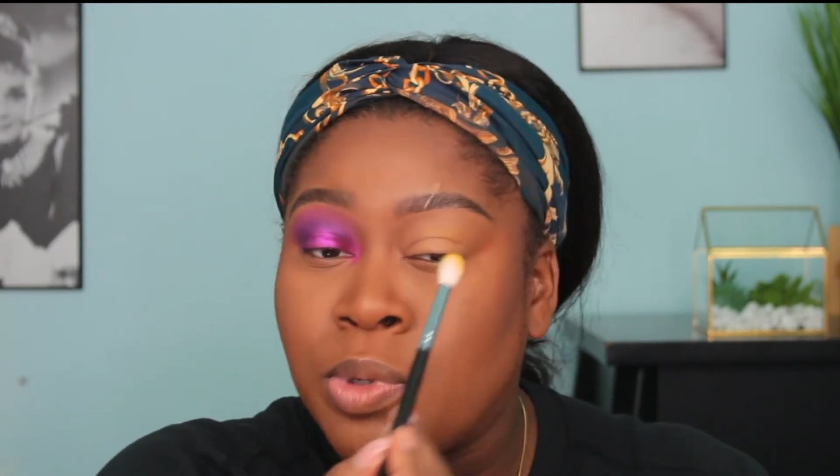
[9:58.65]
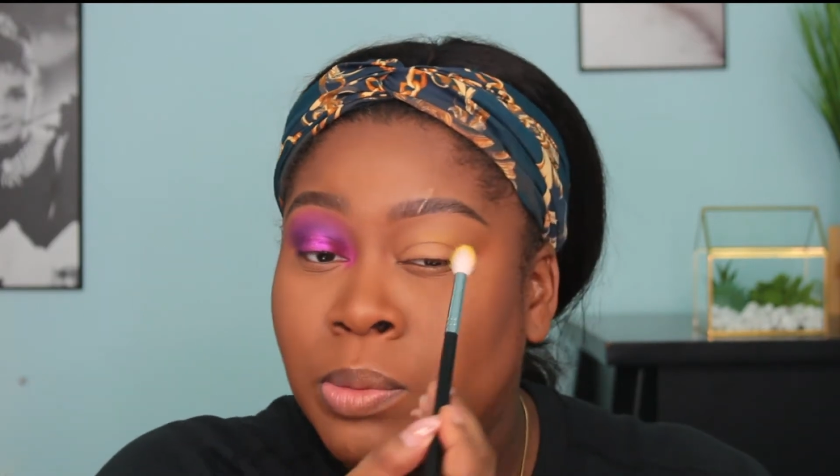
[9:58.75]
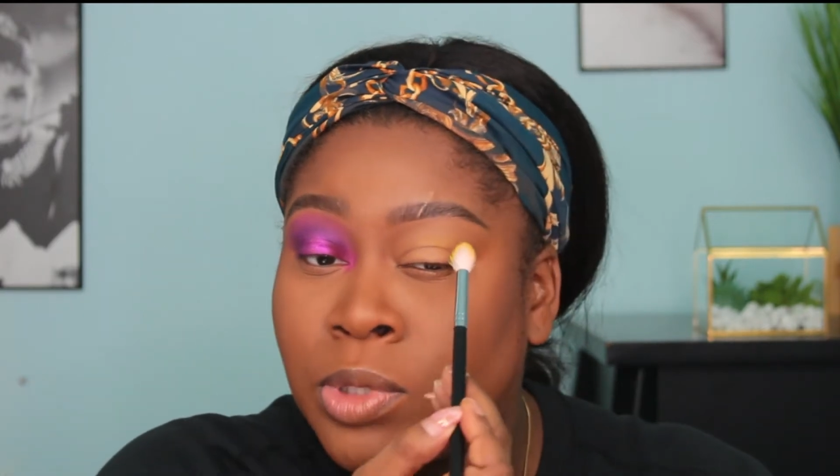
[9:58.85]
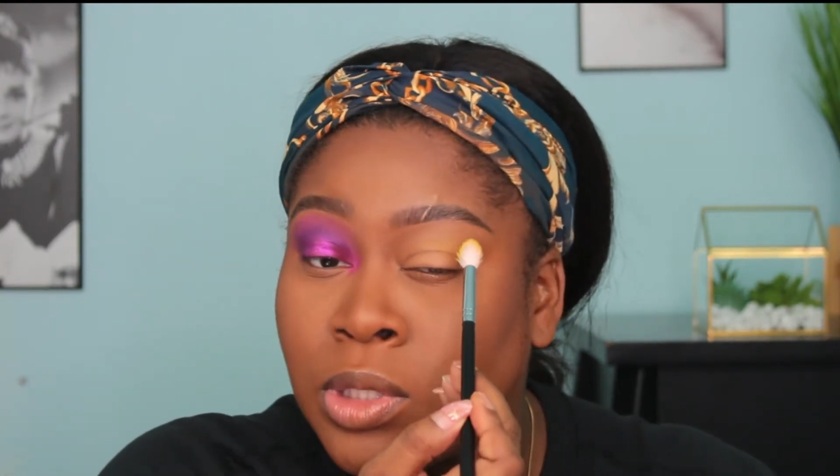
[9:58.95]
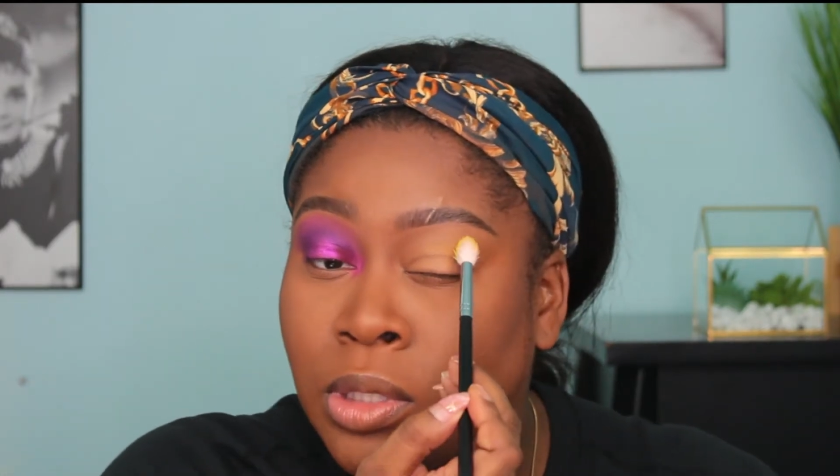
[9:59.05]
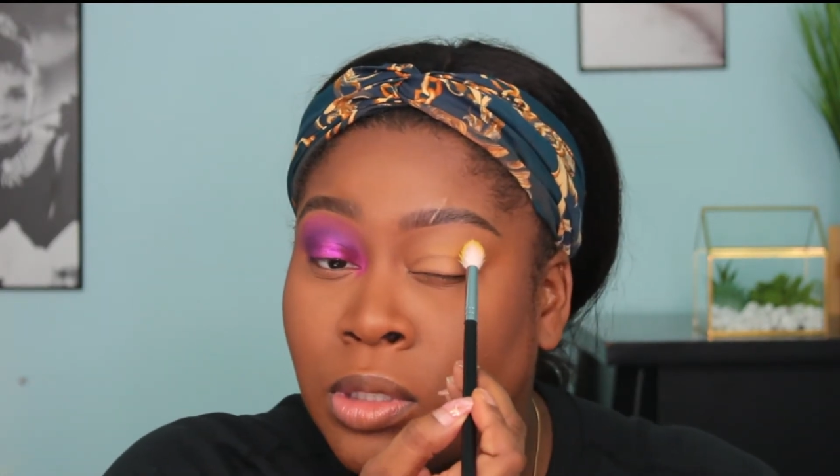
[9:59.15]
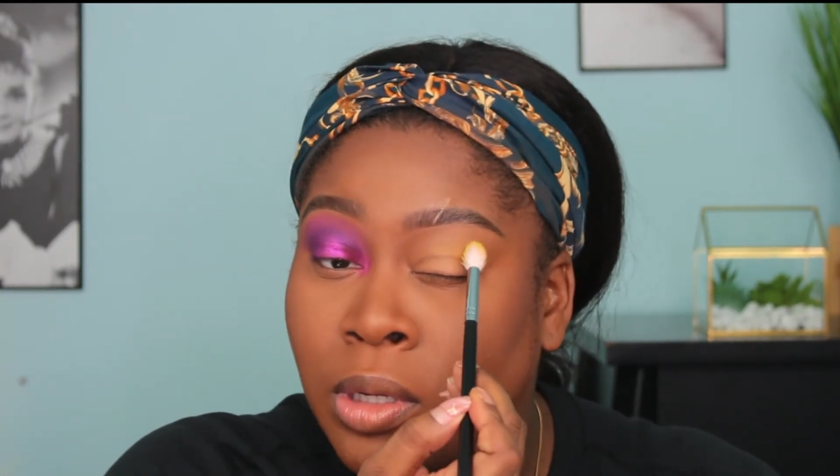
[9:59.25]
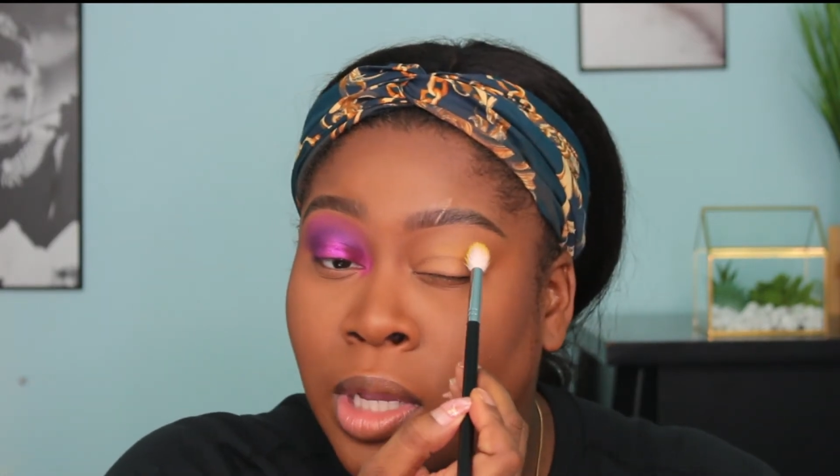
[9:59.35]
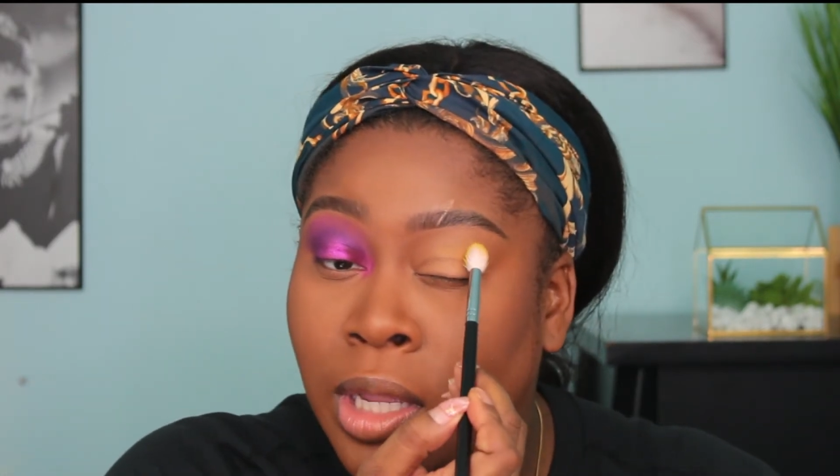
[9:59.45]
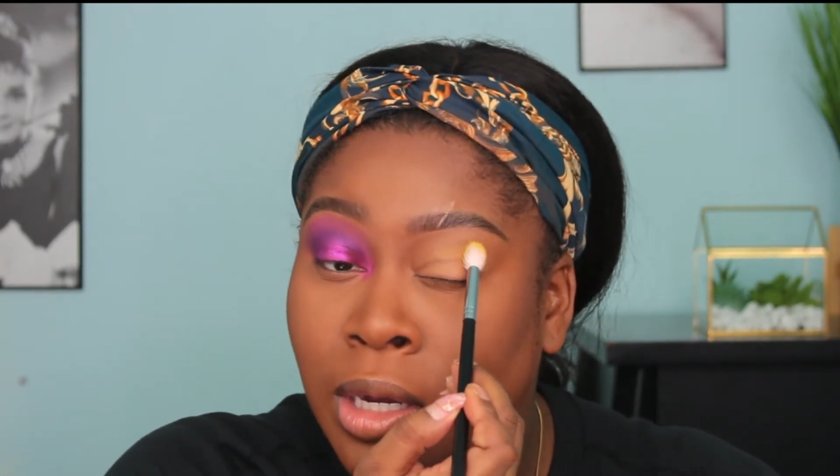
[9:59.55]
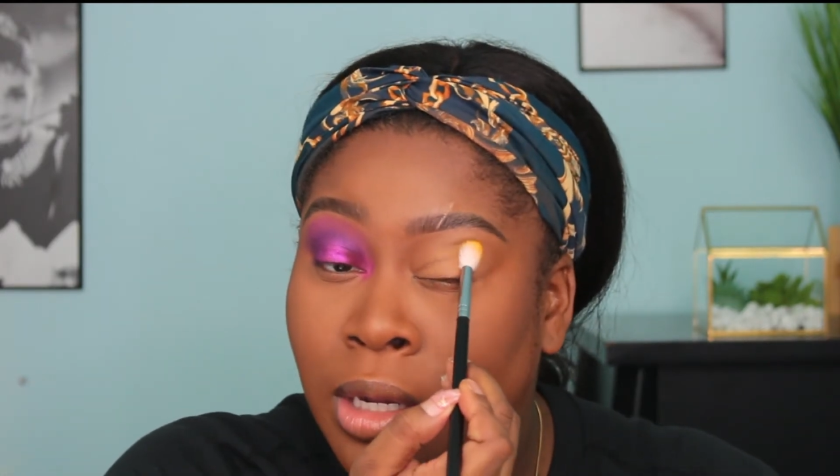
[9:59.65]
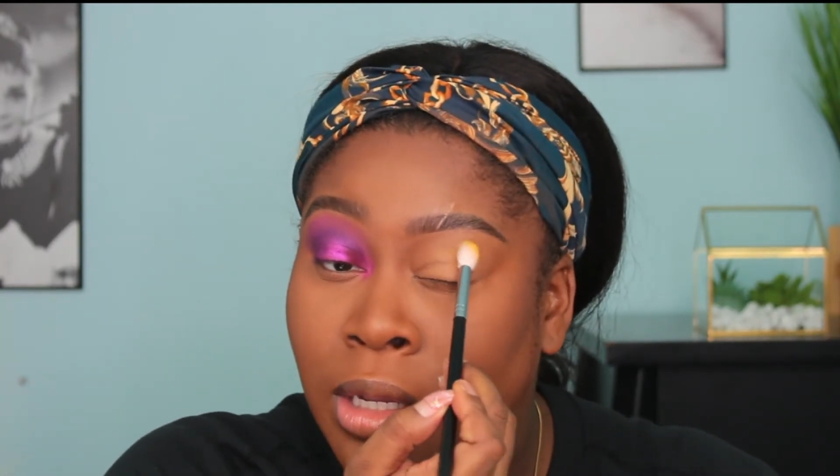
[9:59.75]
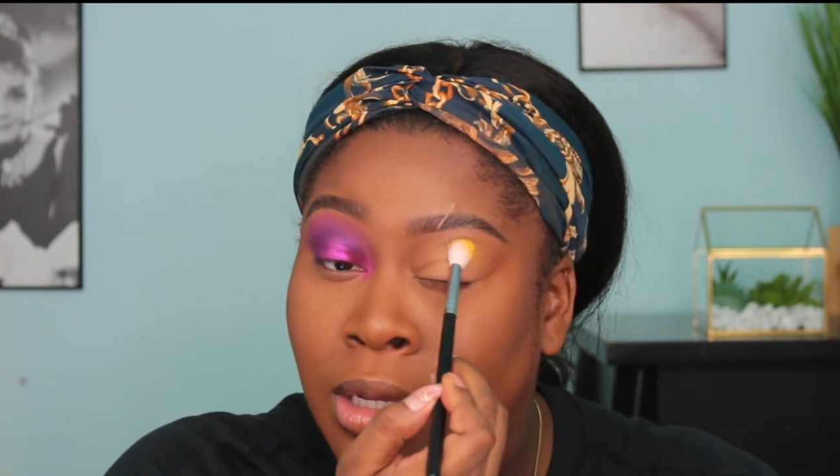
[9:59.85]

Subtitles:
but I'm just gonna go ahead